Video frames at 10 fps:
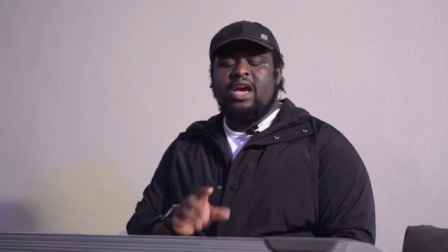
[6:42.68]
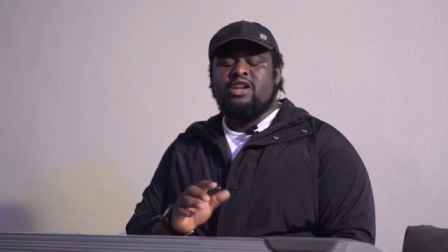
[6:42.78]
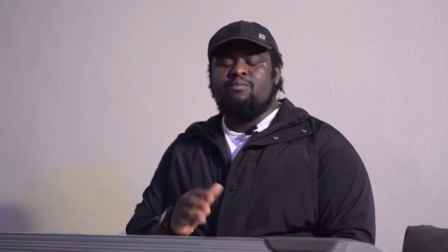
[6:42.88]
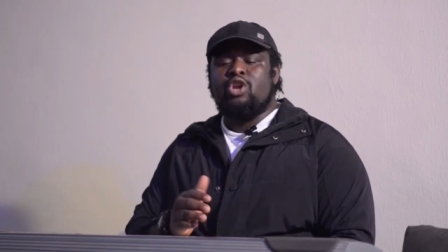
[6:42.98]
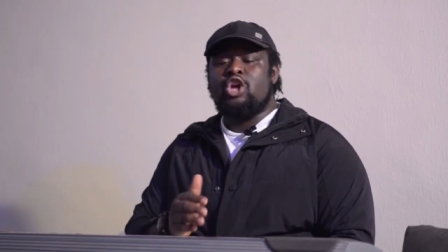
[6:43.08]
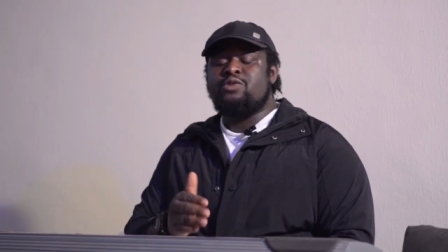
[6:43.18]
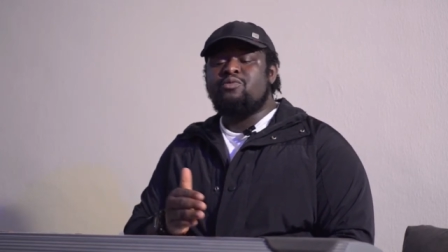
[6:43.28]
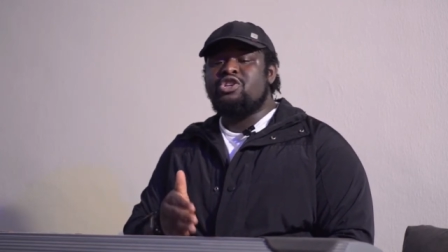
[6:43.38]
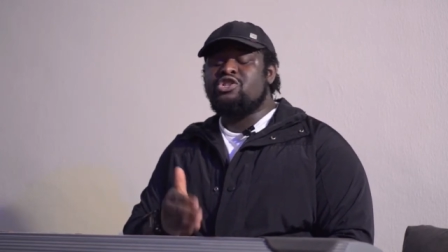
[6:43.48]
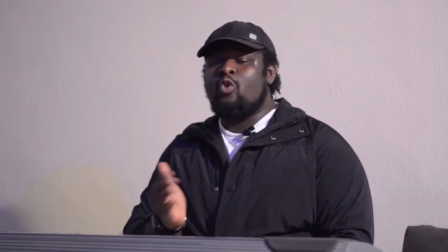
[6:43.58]
And the blood
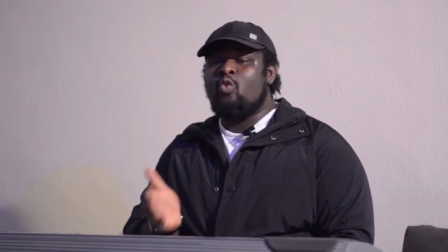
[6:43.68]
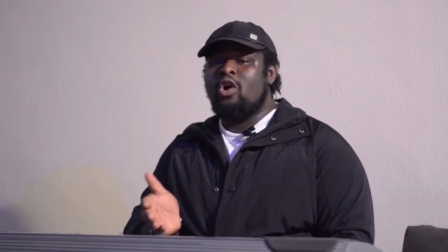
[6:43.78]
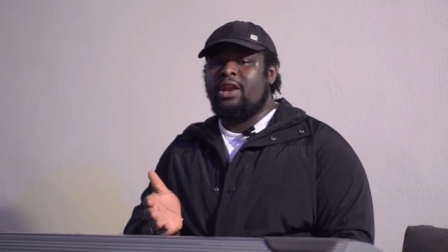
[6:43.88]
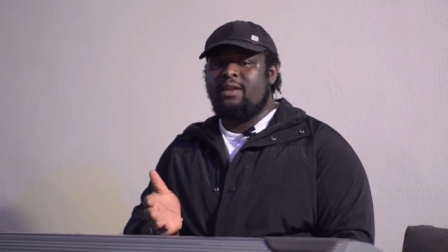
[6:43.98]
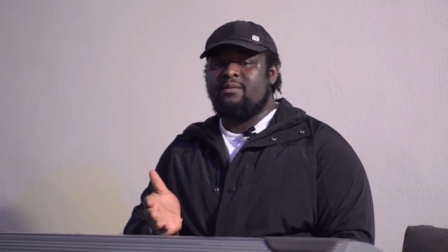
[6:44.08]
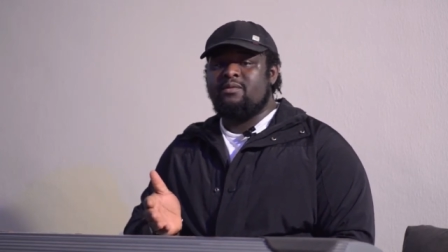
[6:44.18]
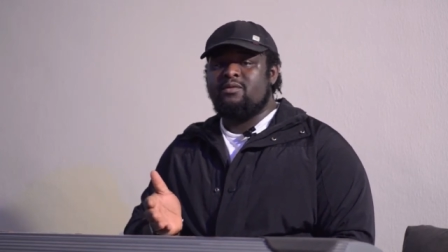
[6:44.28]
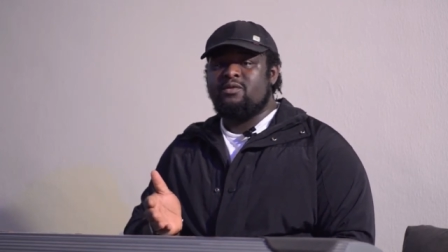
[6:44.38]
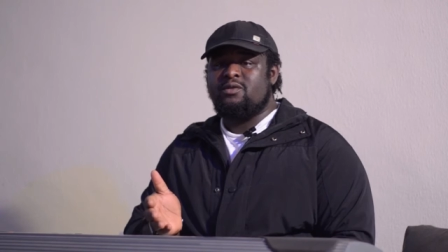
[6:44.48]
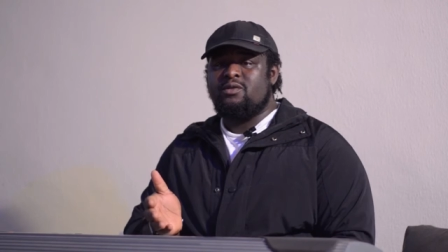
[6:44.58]
moon is a warning,
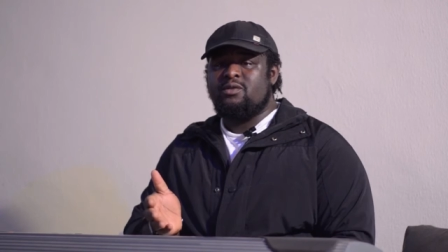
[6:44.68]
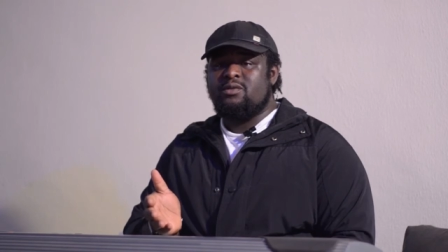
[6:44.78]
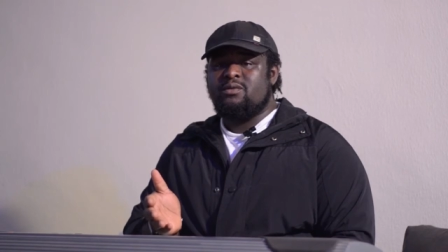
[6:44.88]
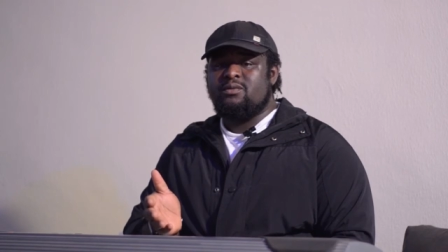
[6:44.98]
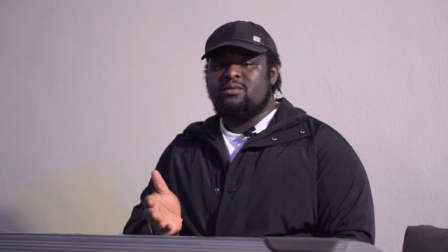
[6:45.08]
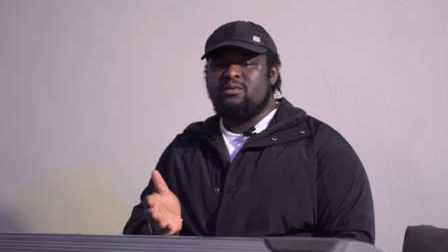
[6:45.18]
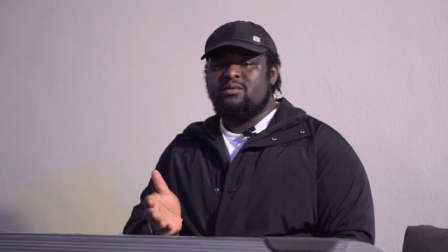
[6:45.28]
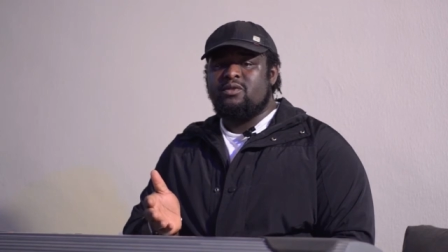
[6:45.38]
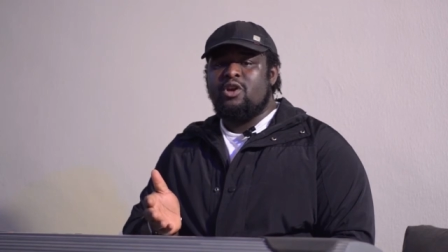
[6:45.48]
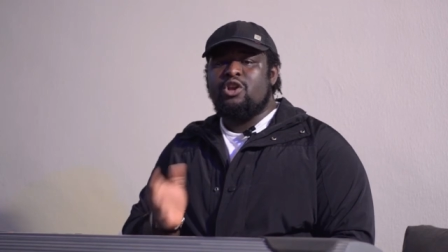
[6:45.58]

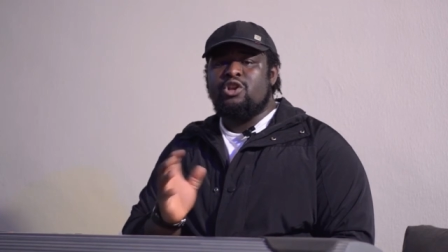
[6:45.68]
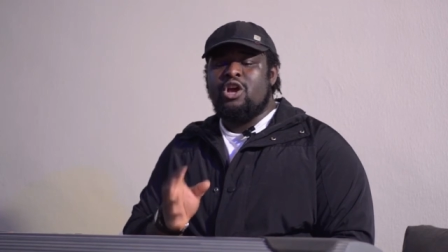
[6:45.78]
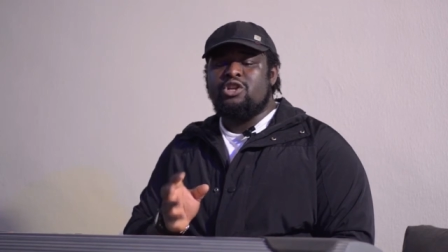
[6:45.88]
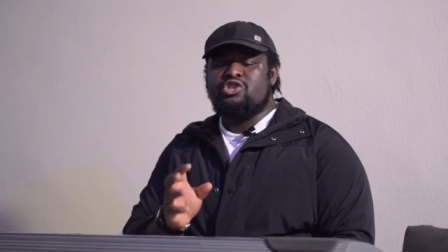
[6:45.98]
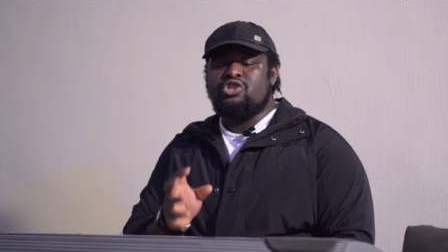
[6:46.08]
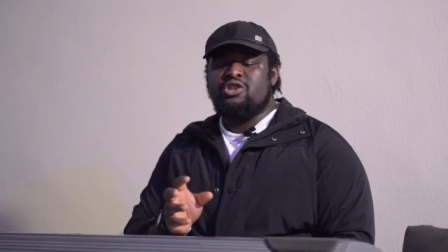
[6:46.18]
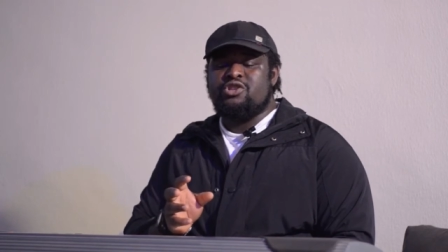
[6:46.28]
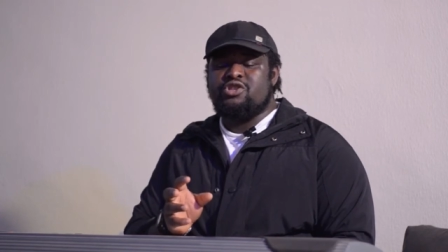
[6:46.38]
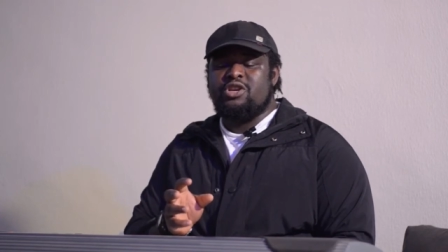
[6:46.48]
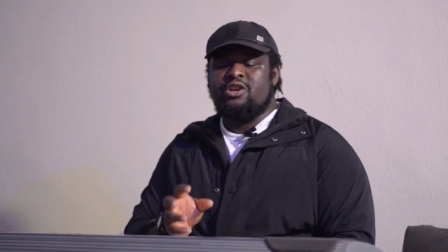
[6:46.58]
not just,
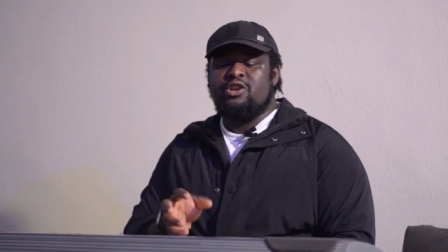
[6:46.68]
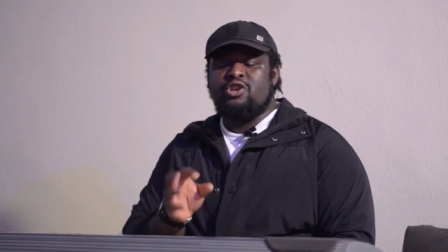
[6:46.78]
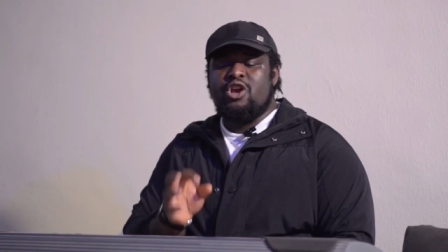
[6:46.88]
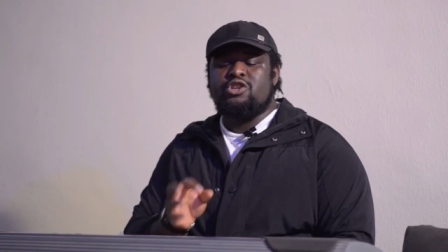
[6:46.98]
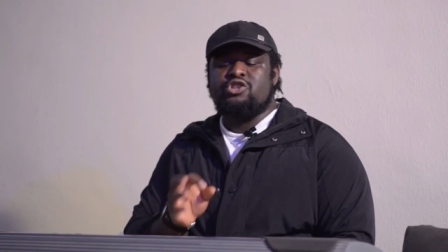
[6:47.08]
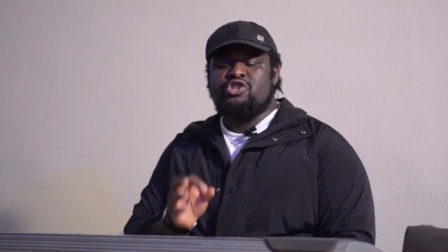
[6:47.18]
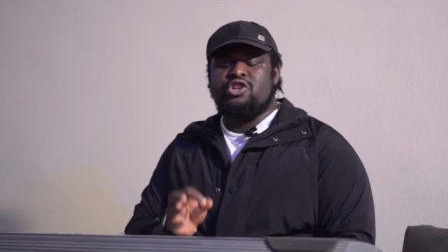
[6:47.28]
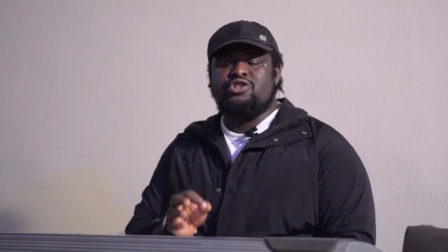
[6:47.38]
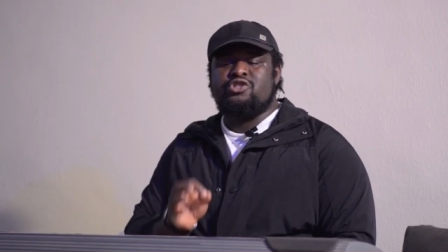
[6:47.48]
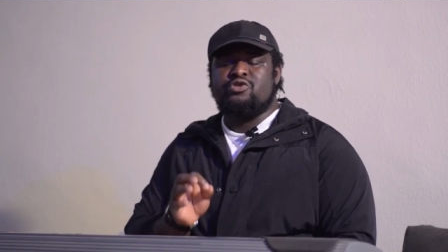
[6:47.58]
you see, not
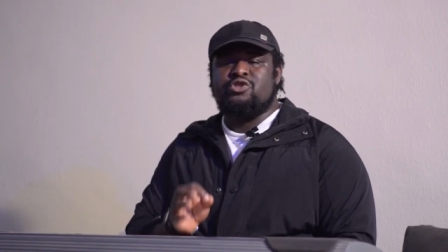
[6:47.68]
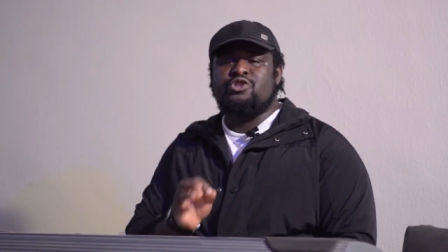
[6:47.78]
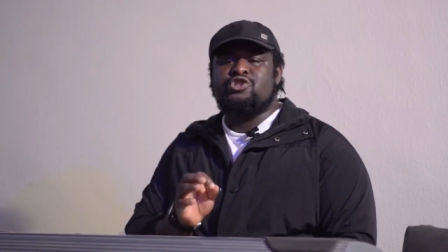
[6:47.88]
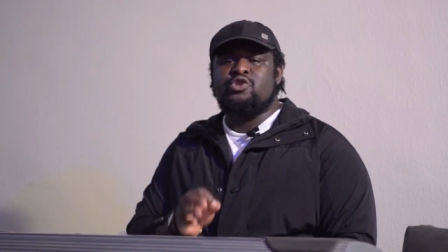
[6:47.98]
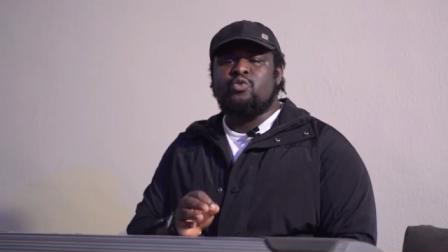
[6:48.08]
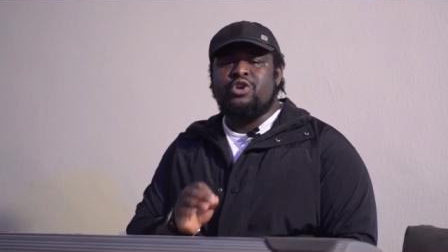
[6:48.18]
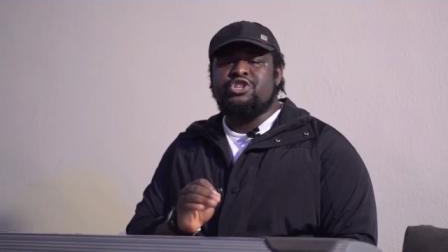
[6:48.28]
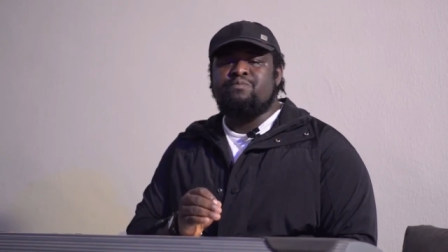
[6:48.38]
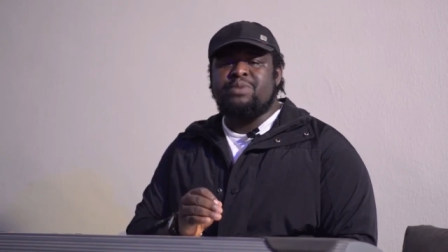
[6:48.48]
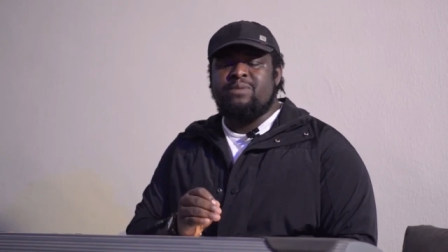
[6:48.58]
just to the
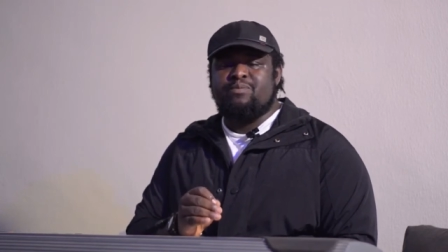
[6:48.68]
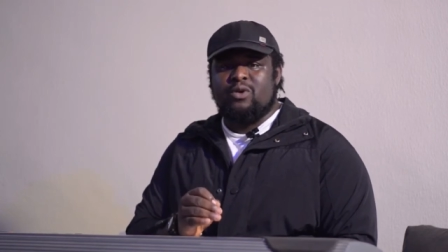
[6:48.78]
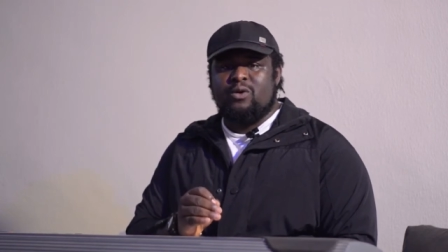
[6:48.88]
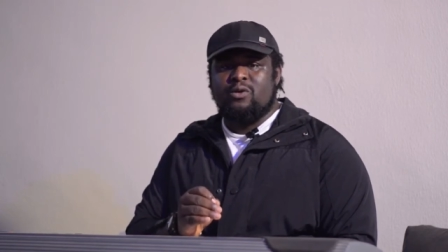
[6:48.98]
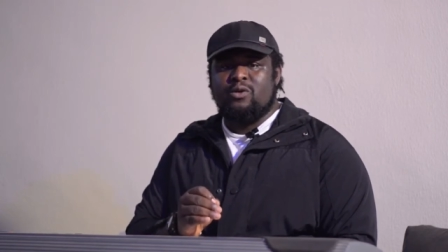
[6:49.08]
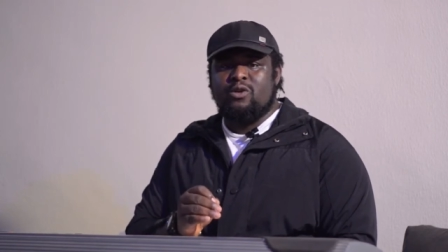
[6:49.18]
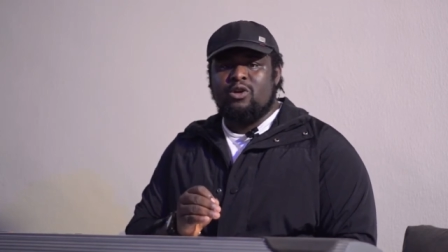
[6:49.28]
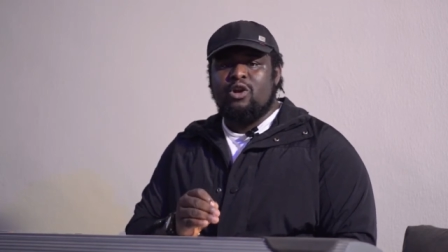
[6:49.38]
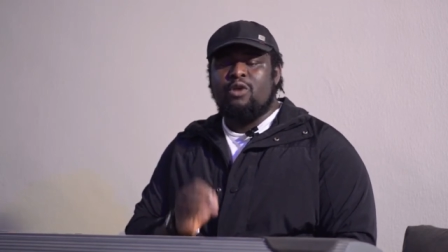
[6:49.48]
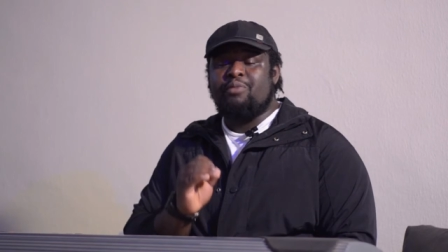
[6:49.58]
Jewish people,
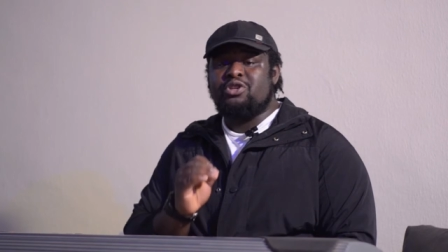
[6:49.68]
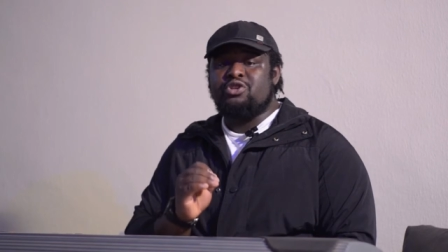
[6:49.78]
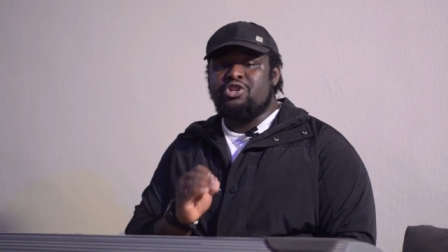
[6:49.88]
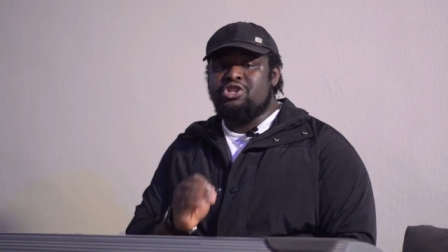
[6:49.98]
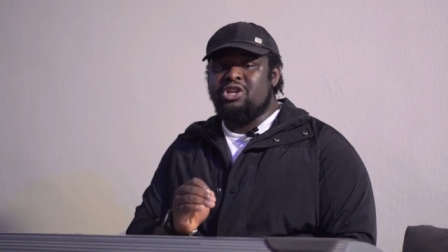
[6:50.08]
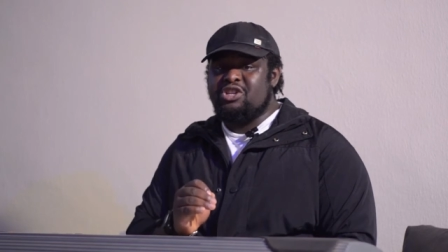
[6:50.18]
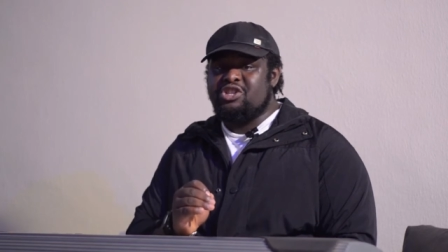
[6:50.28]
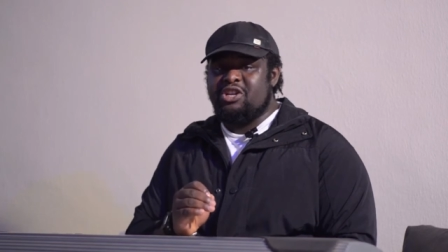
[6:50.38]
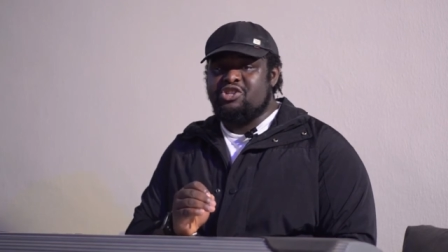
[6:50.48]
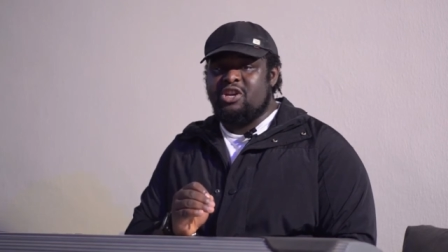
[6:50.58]
but to the church
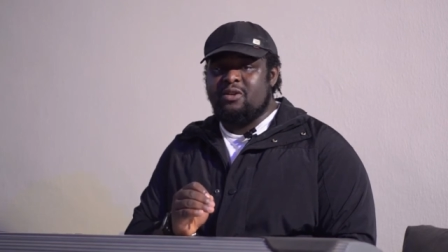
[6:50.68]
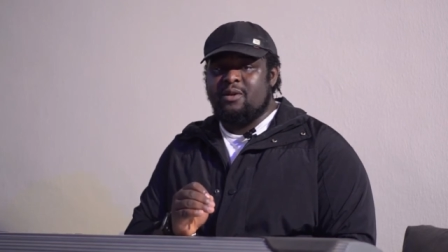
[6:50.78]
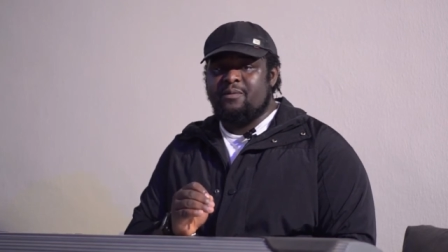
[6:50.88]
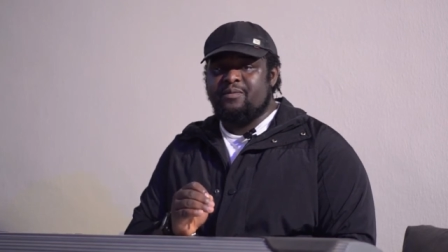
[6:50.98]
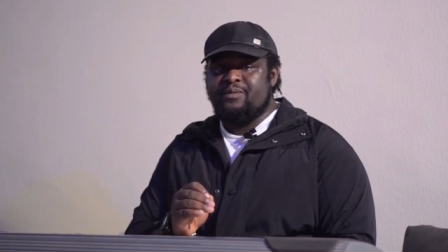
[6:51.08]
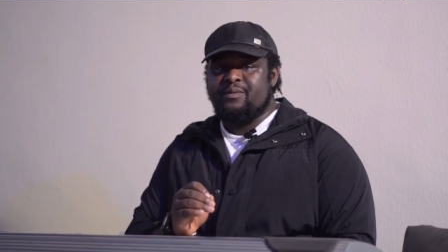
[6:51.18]
in general.